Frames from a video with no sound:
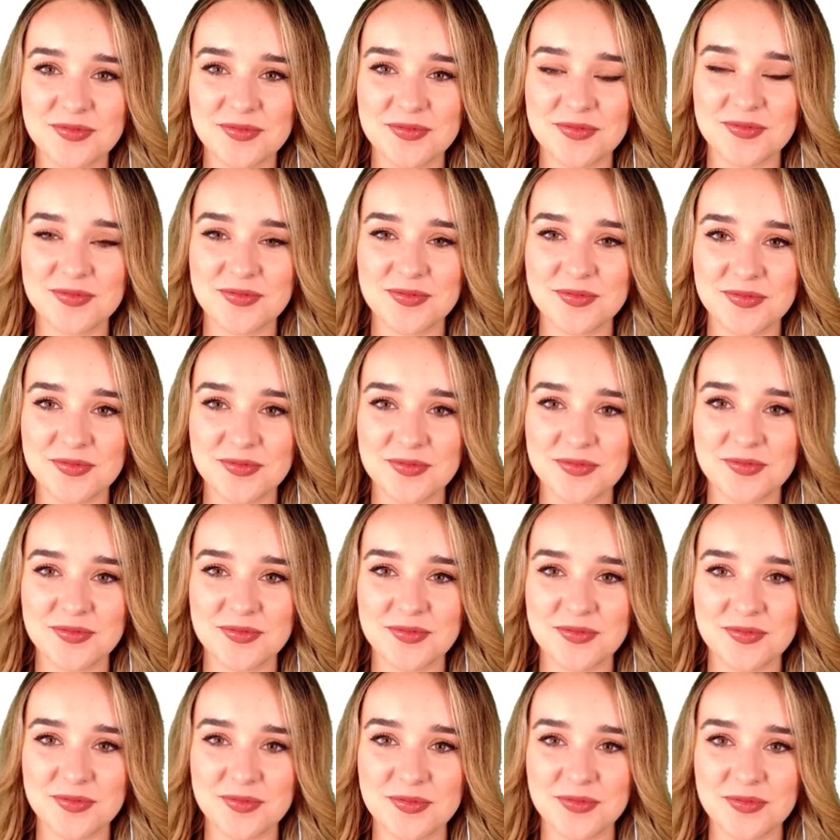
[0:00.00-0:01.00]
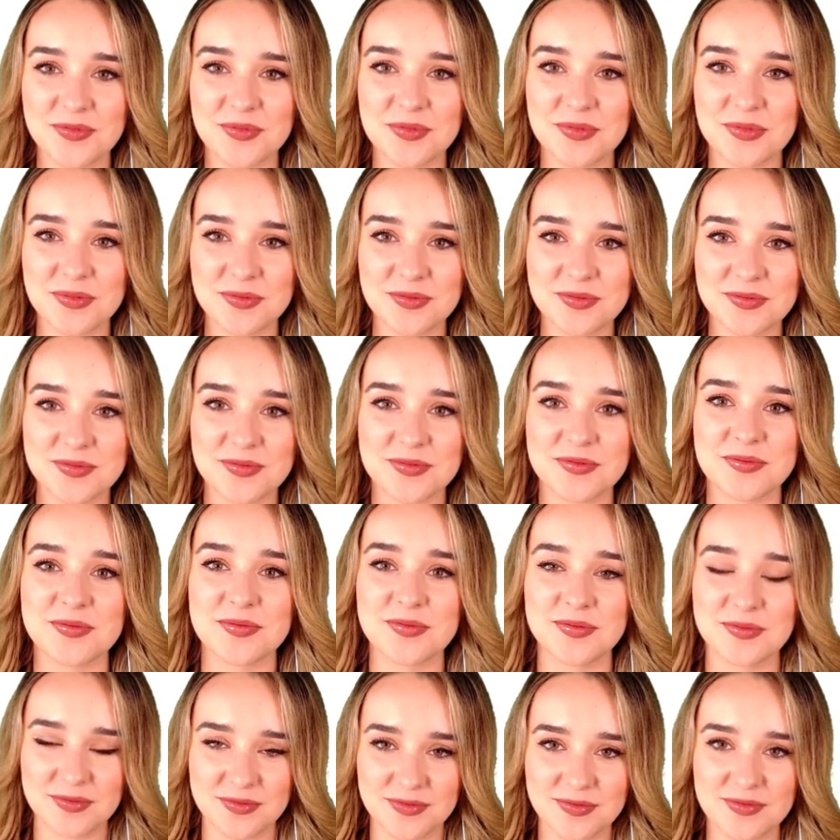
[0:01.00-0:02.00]

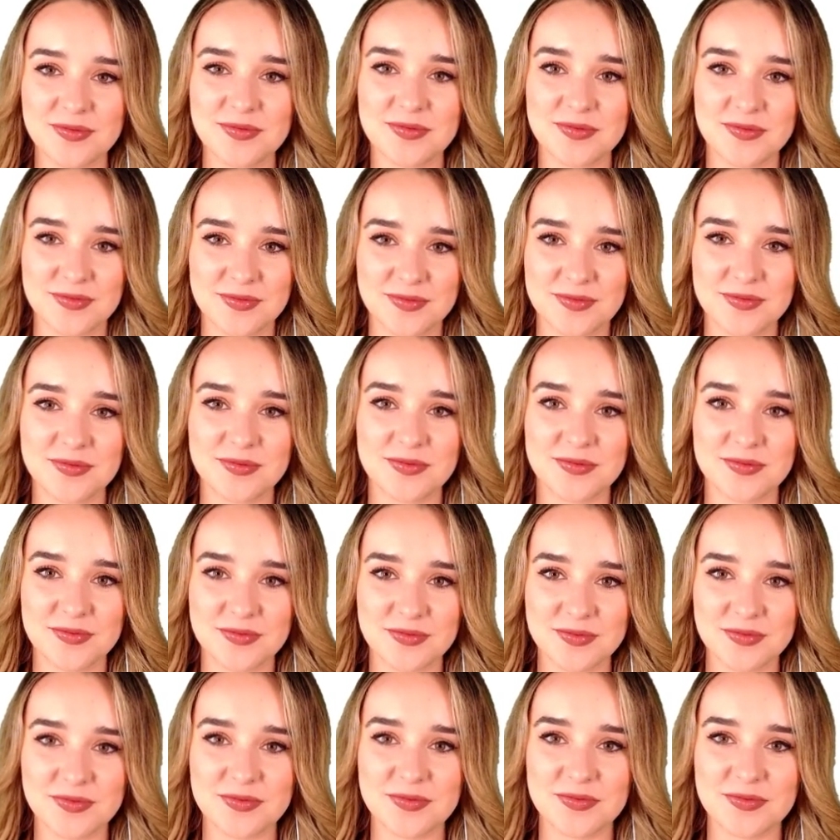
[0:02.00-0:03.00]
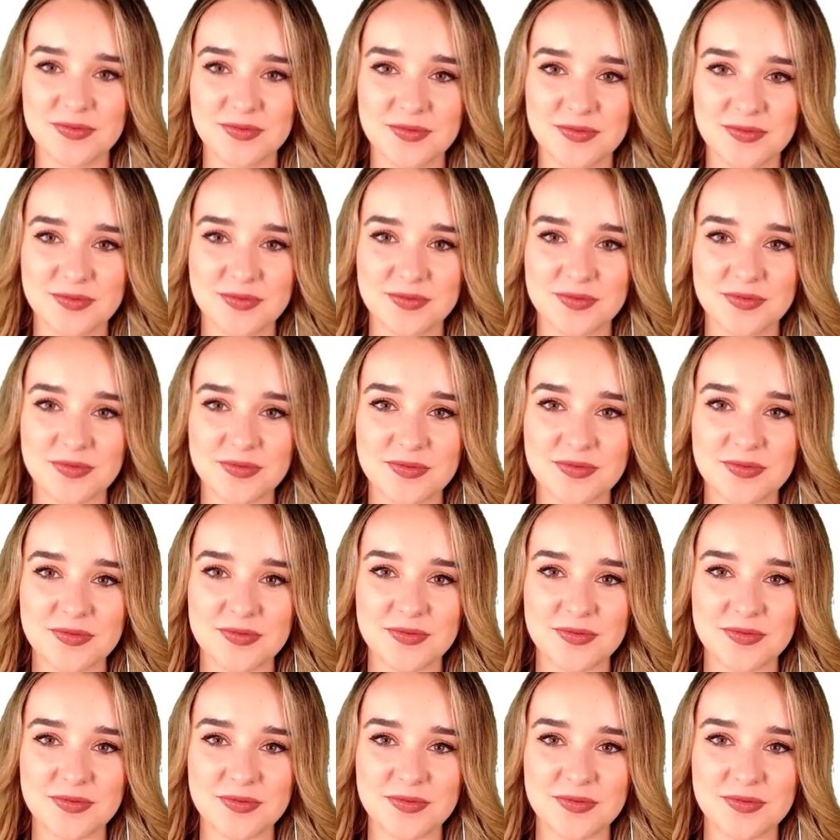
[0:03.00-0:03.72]
(not speaking)